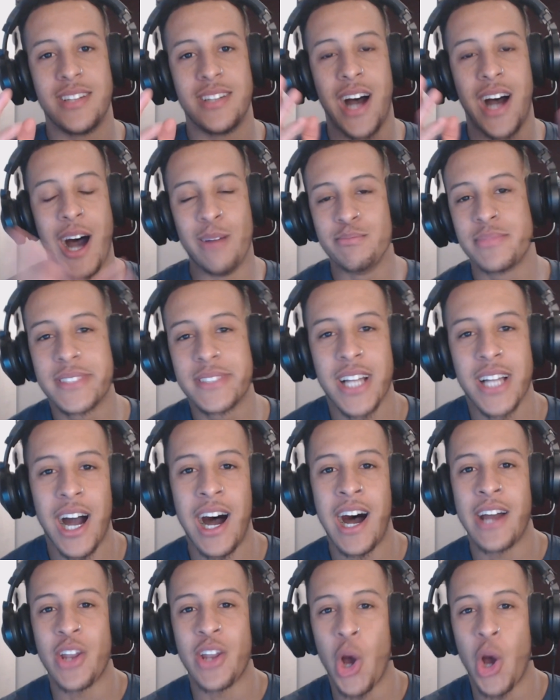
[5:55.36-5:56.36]
I'm
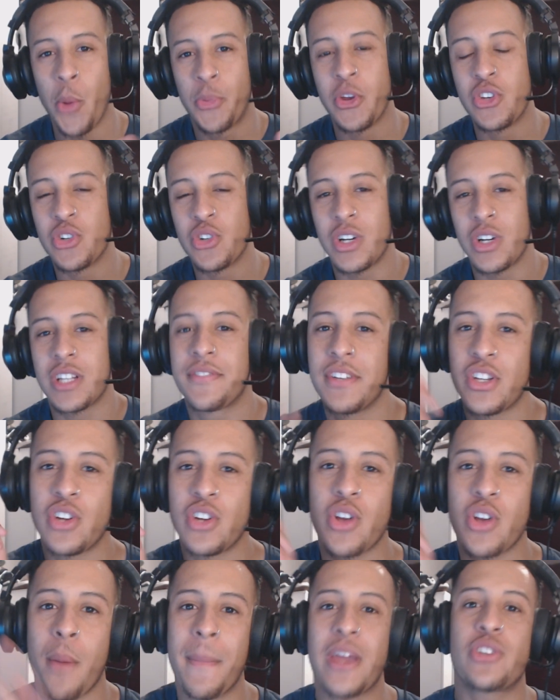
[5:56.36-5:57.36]
gone. Hope you enjoyed this video.
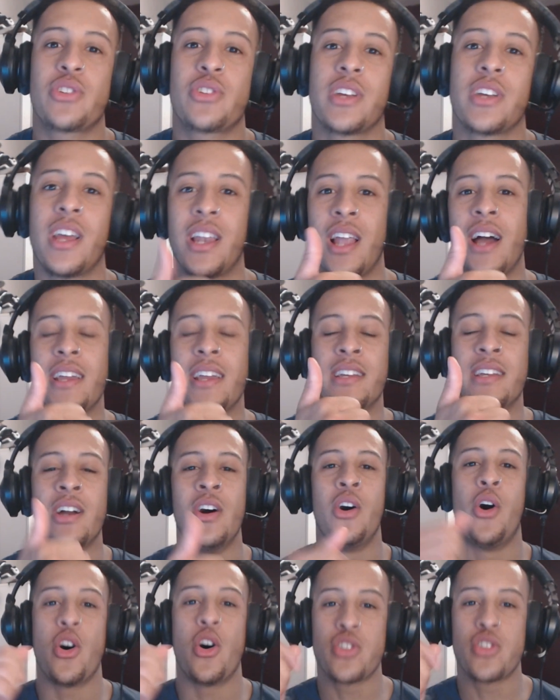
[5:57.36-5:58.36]
Yo, make sure you like.
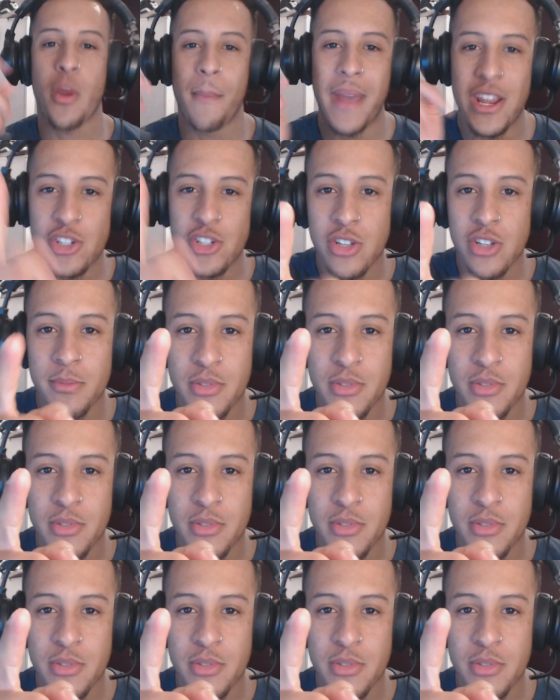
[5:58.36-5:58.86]
Also, make sure you